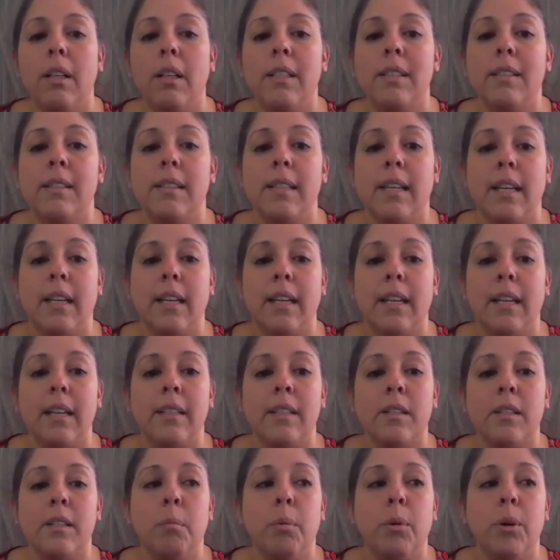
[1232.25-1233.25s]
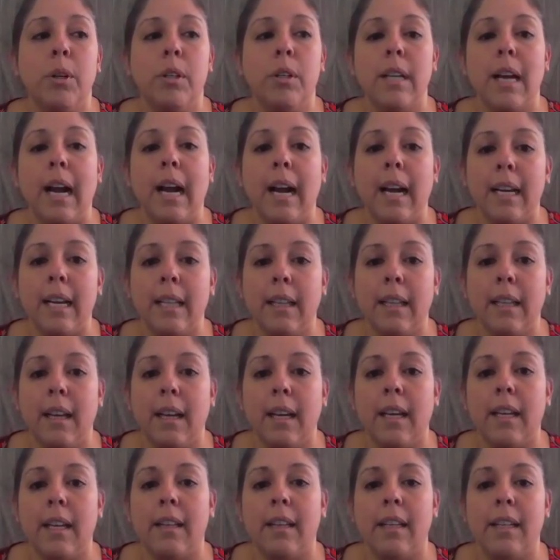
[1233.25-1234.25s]
is that it's important to
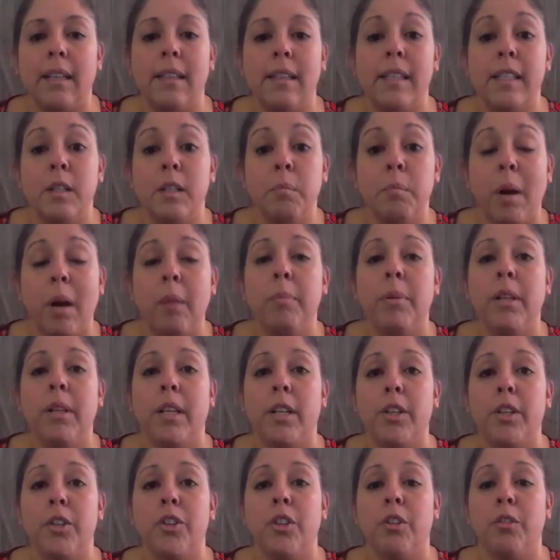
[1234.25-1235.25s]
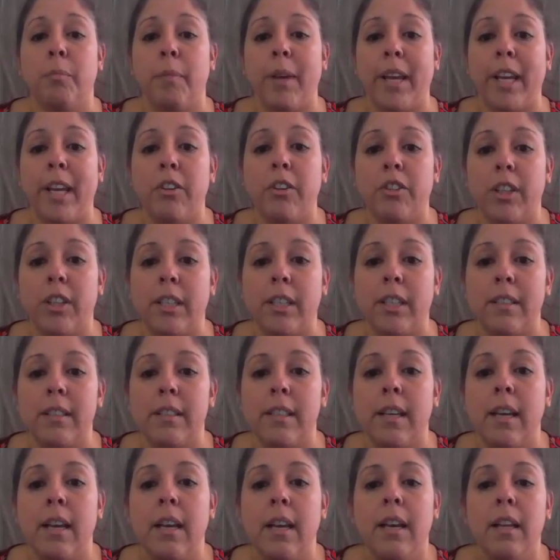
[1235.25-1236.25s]
highlight that in this population of patients,